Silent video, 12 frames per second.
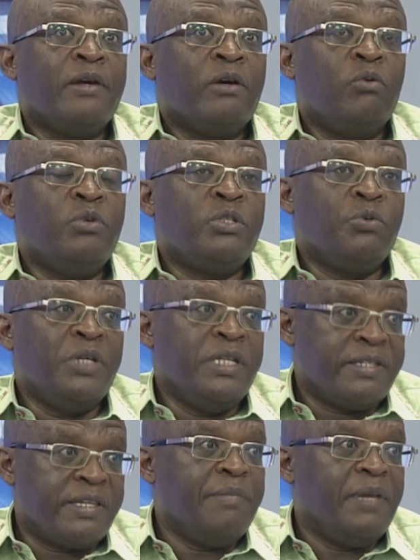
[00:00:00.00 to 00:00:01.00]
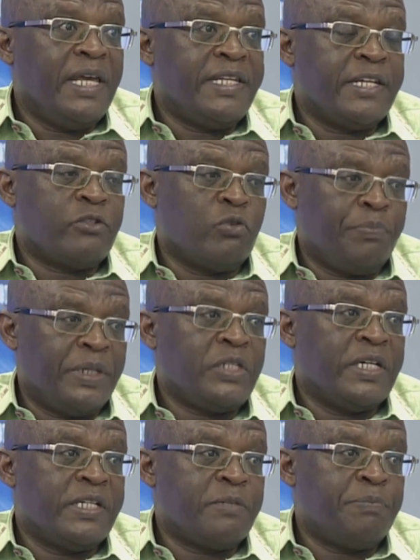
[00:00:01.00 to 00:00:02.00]
which we disseminated to
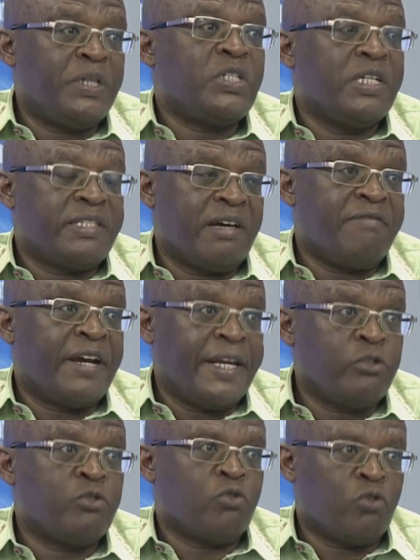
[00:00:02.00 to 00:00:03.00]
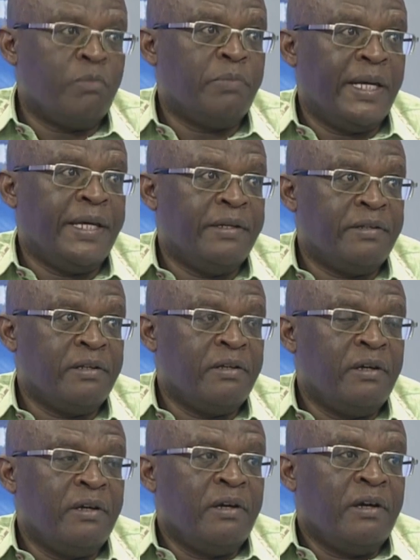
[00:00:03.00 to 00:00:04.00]
patients, patients have a right to complain.
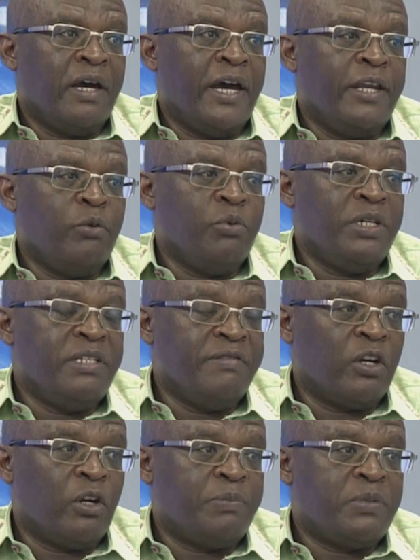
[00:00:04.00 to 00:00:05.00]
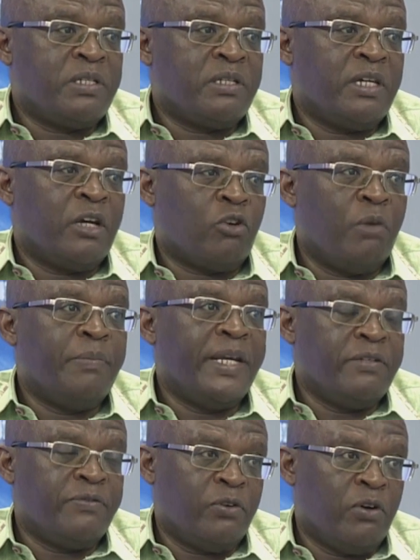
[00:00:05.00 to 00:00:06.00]
And we developed a
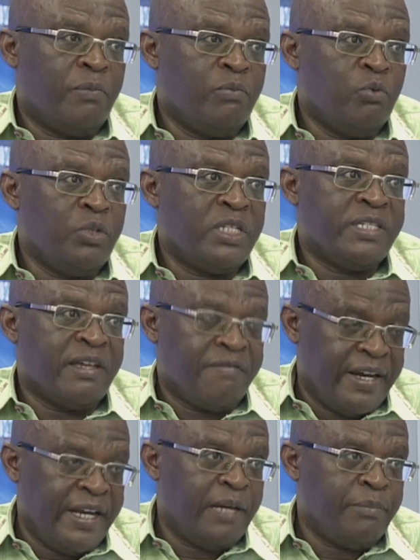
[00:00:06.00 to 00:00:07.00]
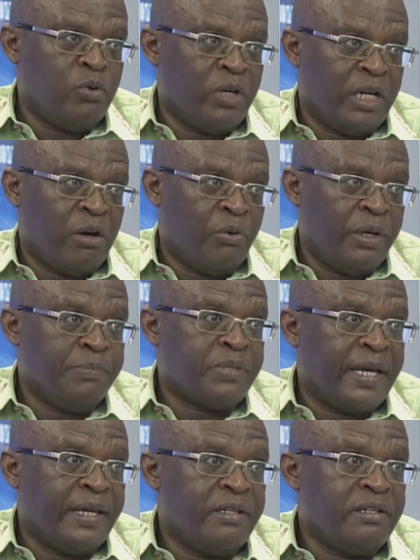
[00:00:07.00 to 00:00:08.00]
complaint form, which is available on our
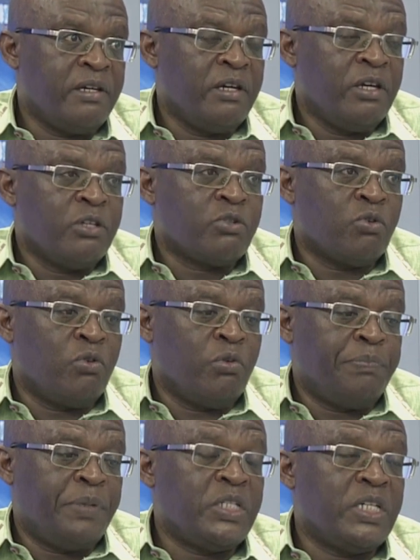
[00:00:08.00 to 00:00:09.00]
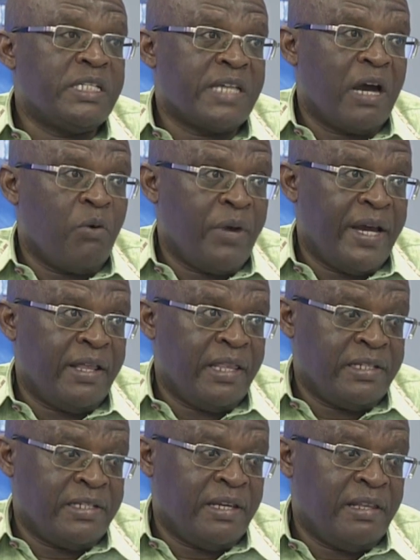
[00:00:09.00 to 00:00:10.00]
website. So patients are aware
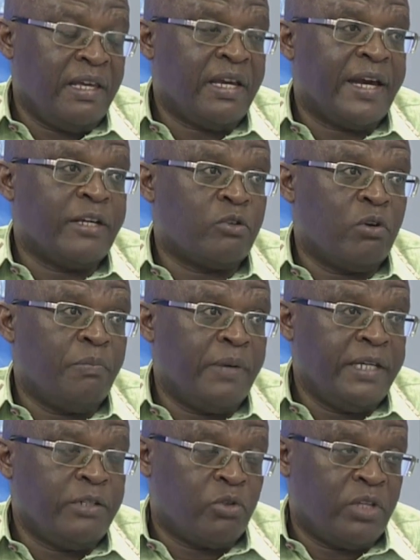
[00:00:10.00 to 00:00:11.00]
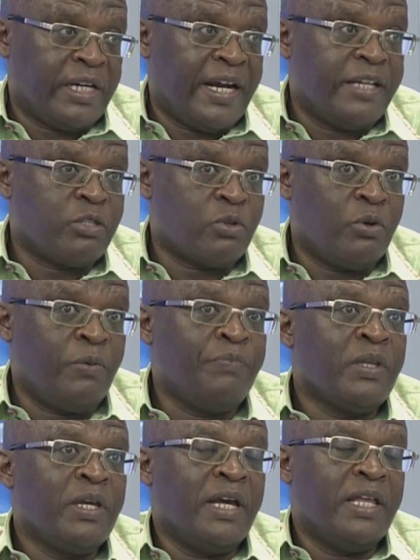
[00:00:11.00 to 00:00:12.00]
that they can complain to the council,
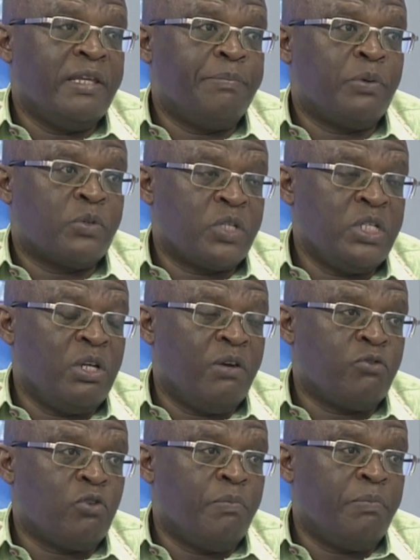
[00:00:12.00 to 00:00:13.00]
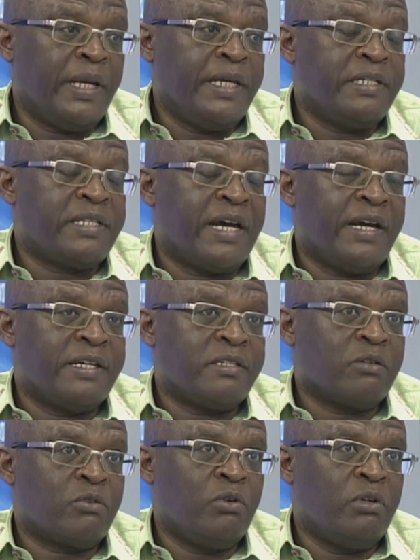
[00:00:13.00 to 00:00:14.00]
and the procedure of complaint as
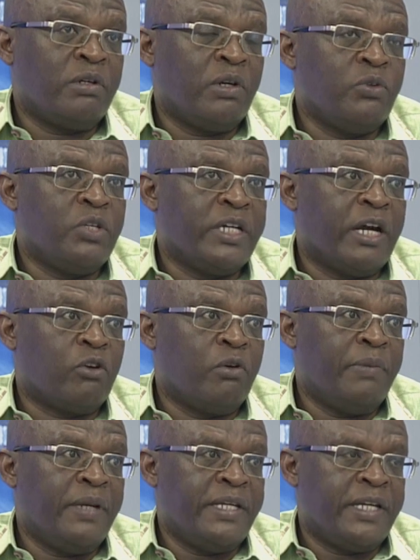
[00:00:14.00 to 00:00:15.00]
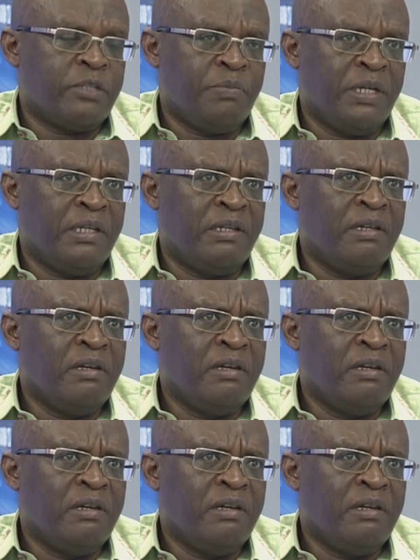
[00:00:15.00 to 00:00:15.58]
lodging a complaint has been